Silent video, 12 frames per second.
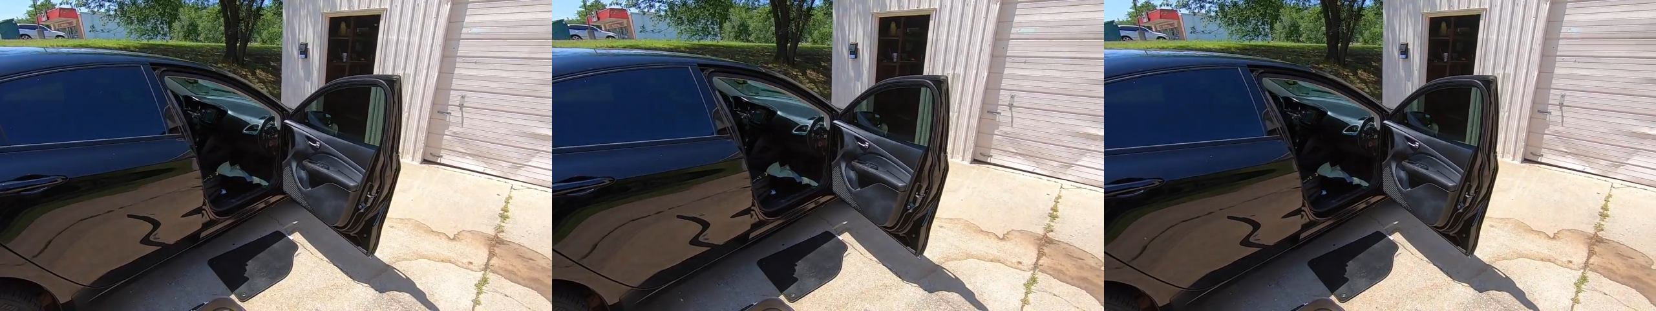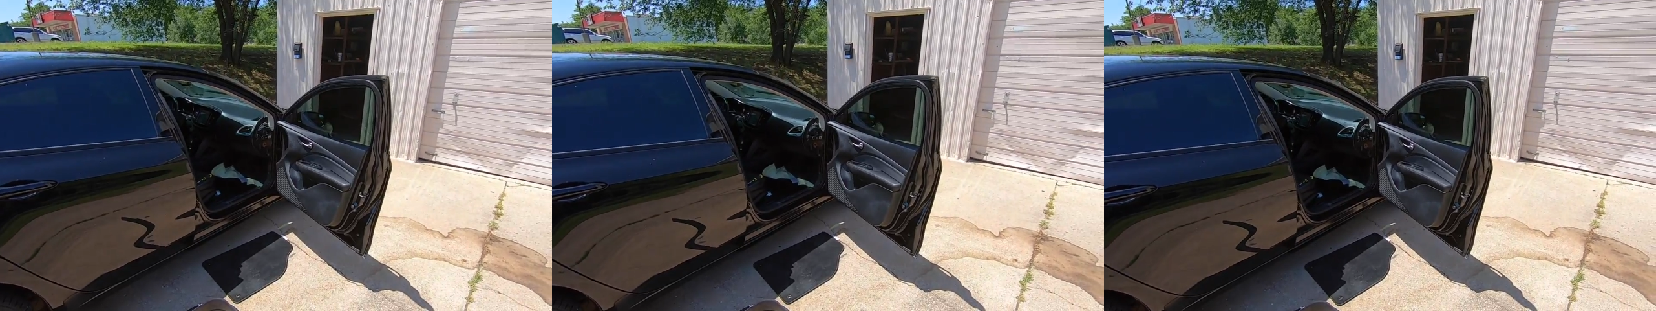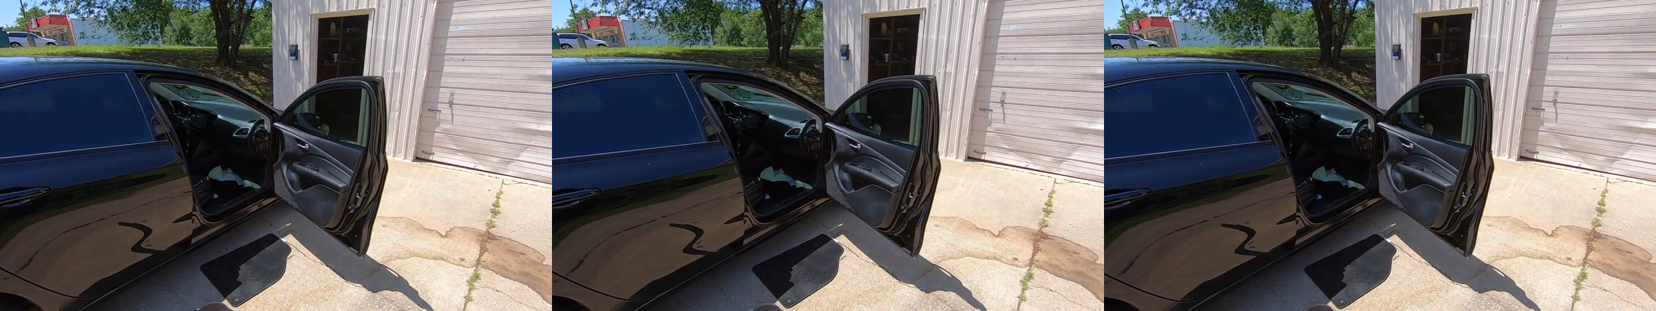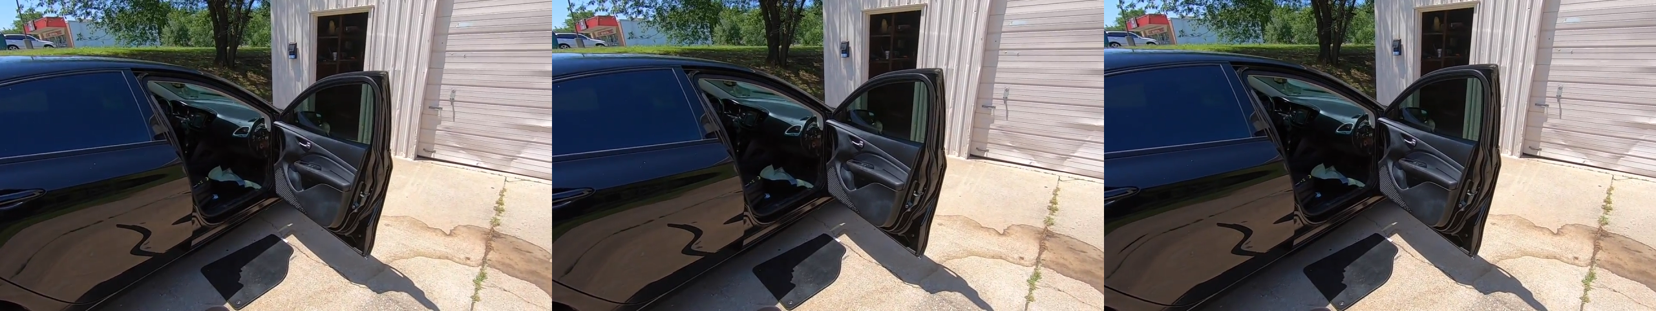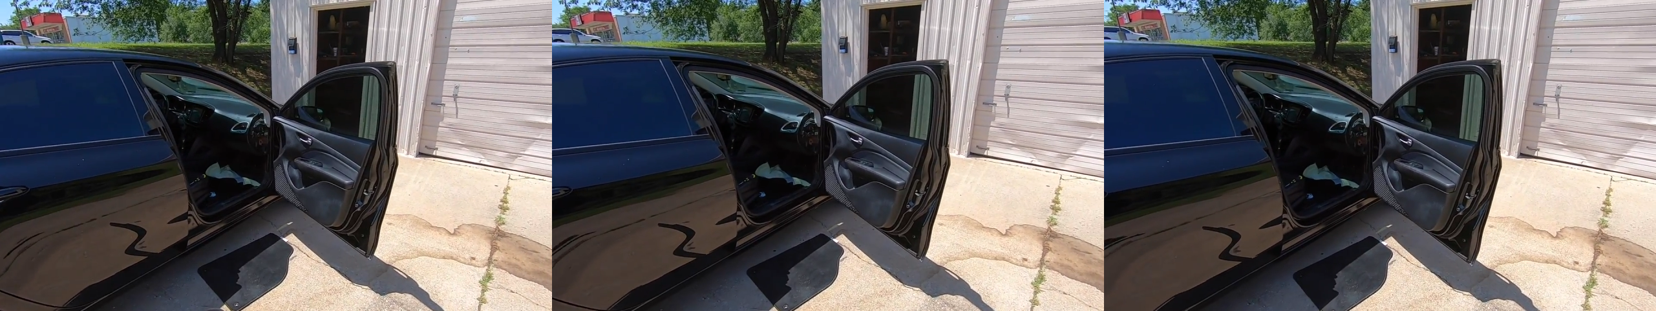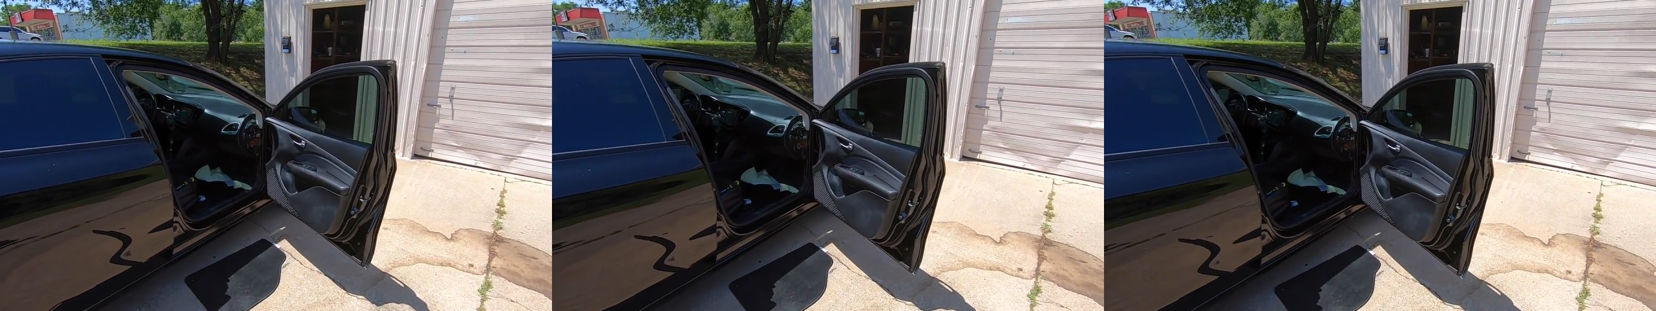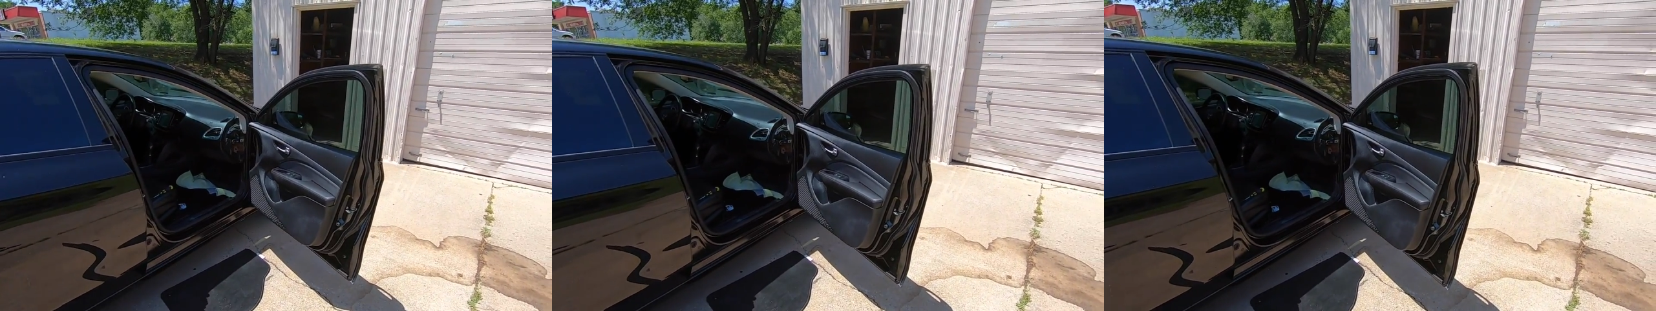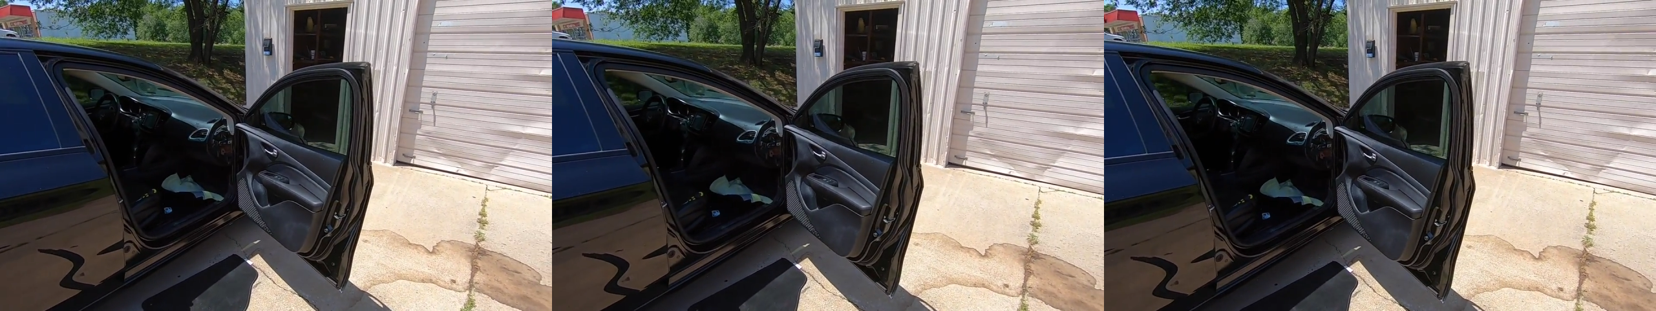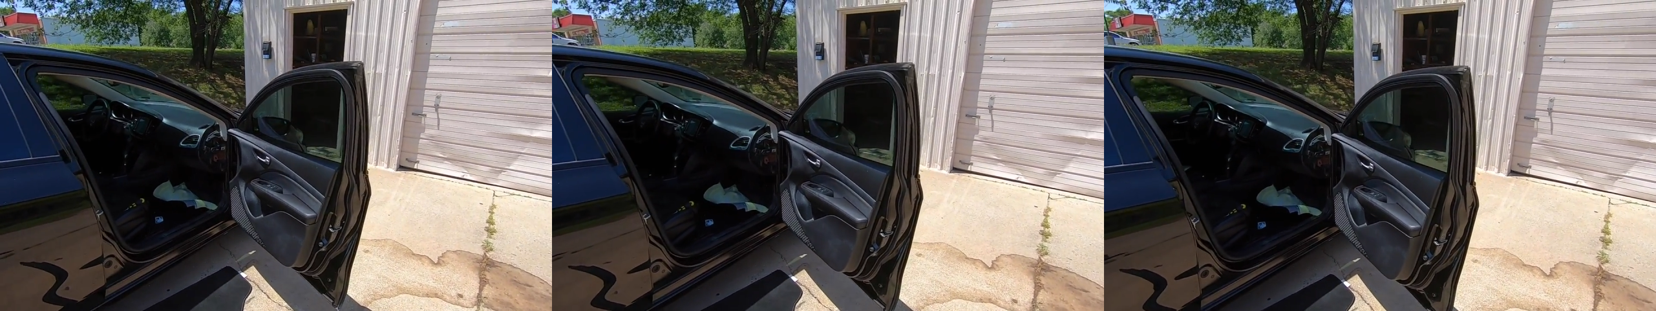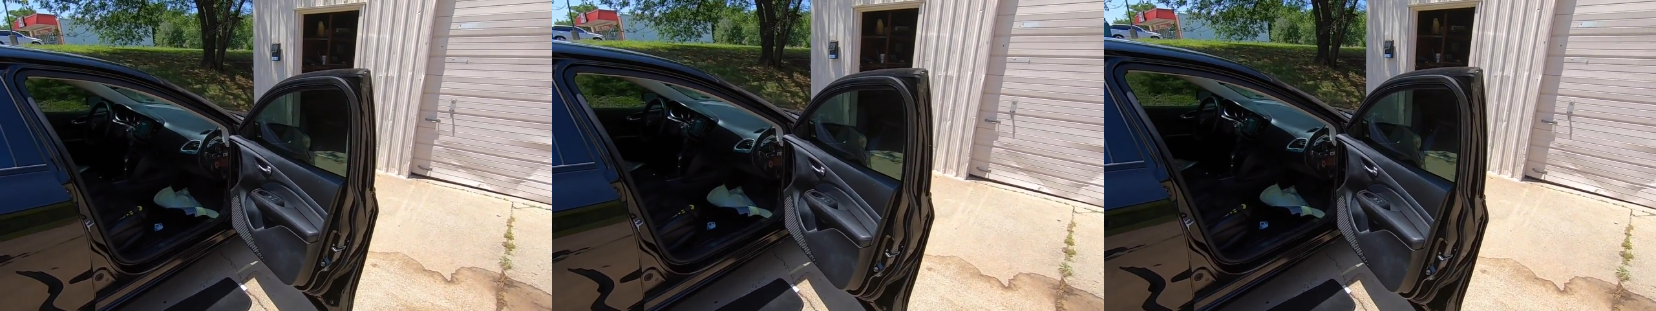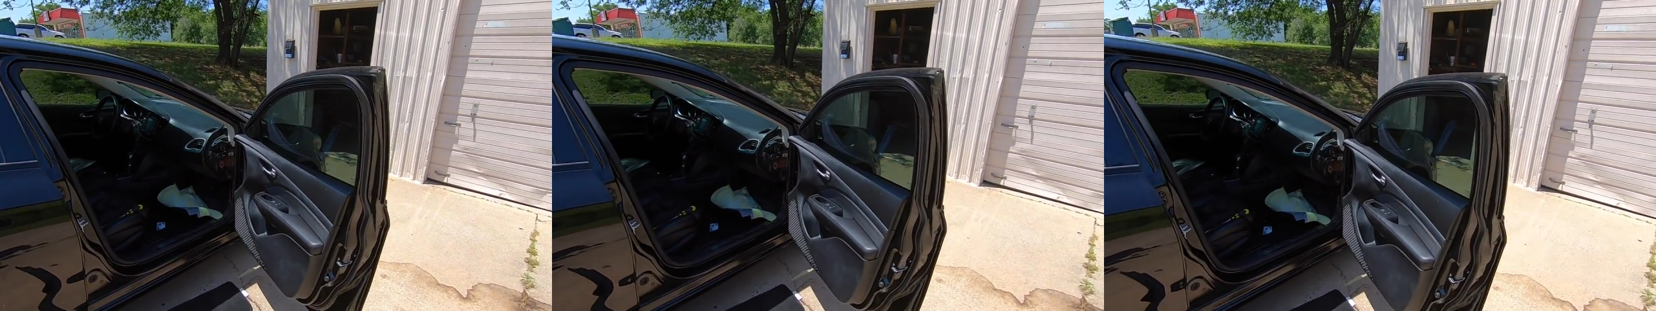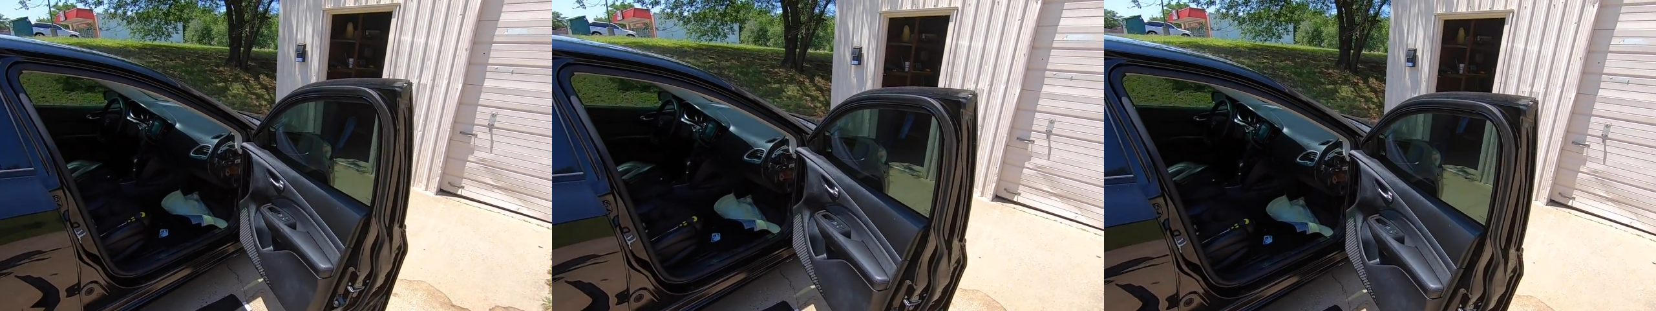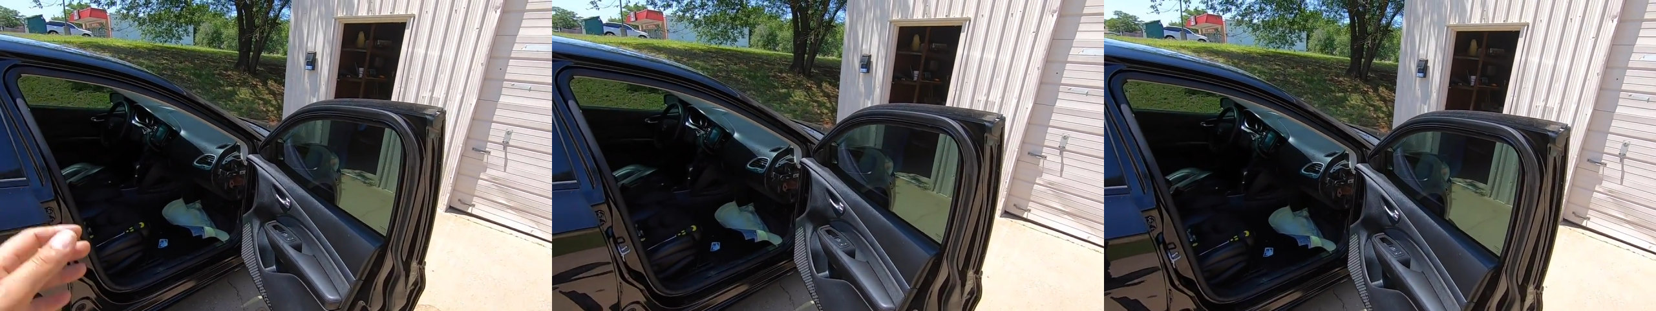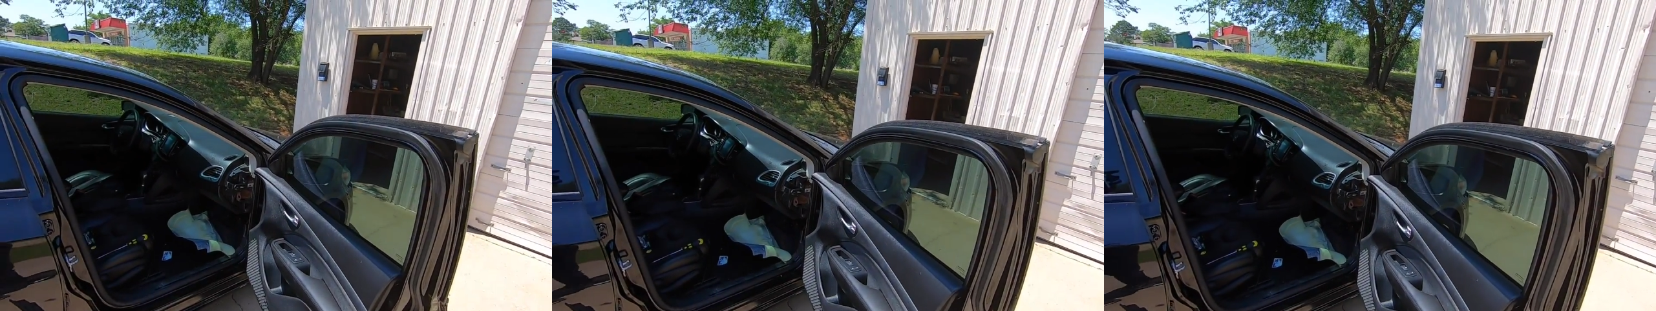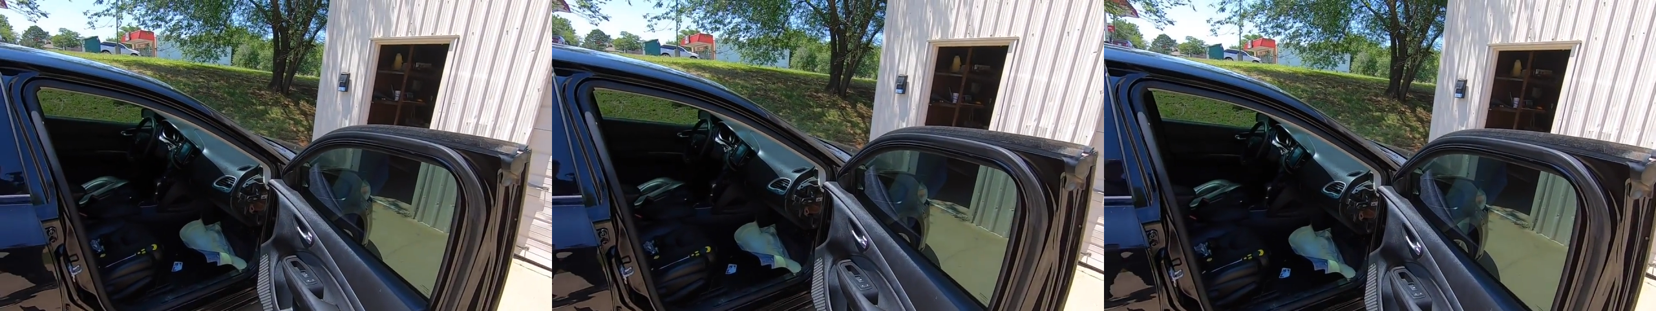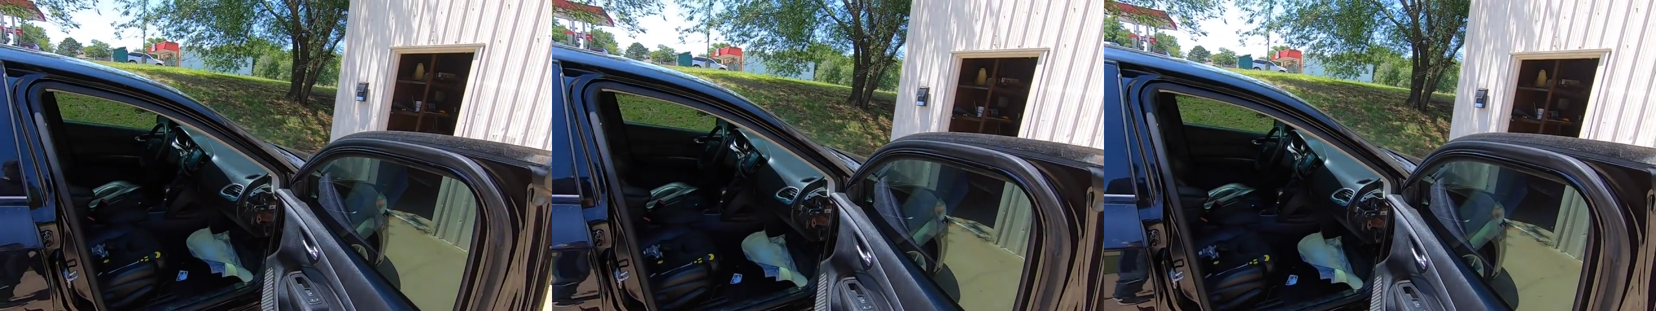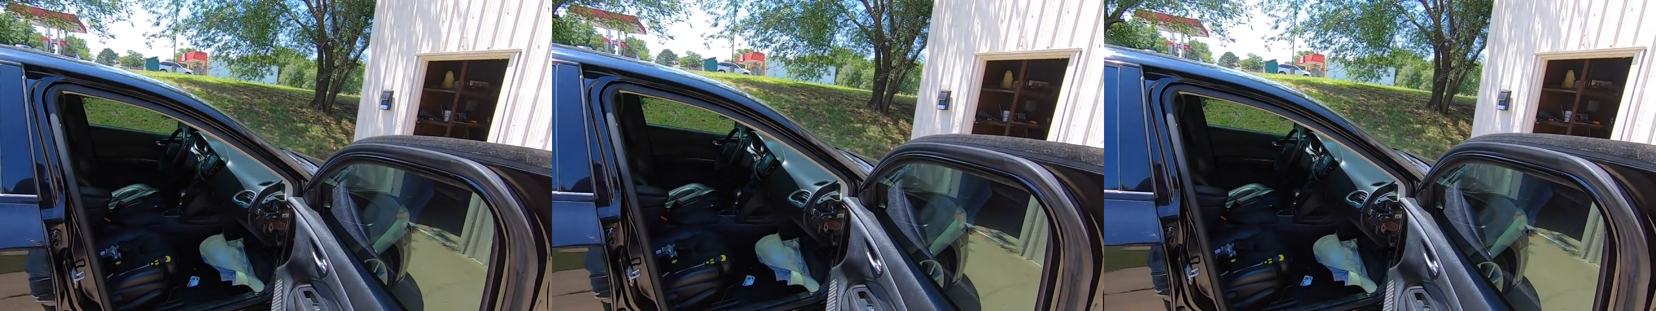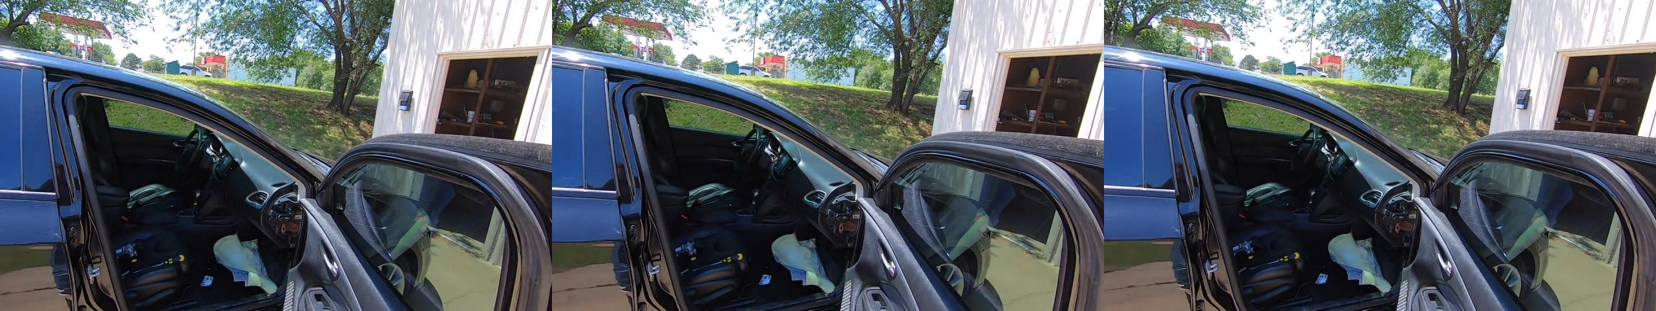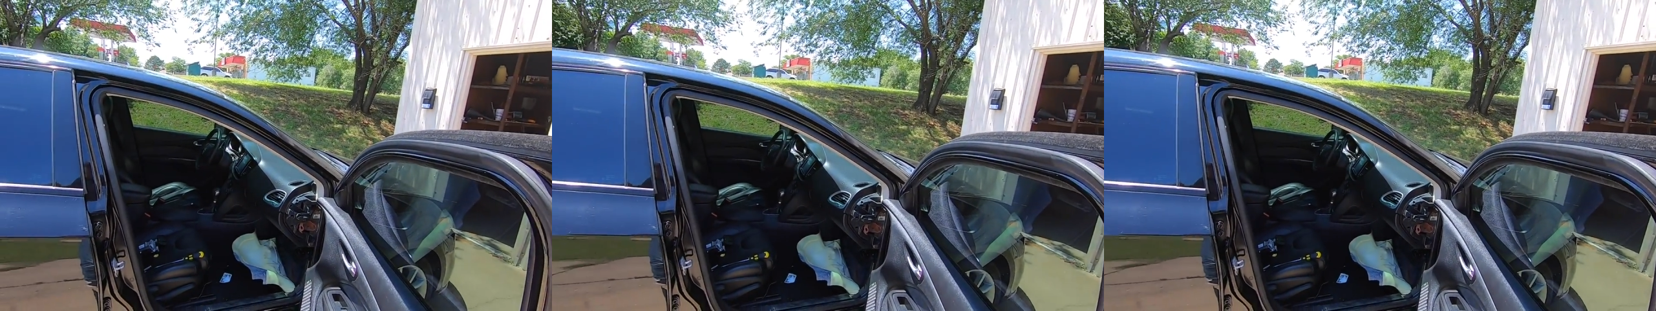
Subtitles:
Nobody's mouth can be seen.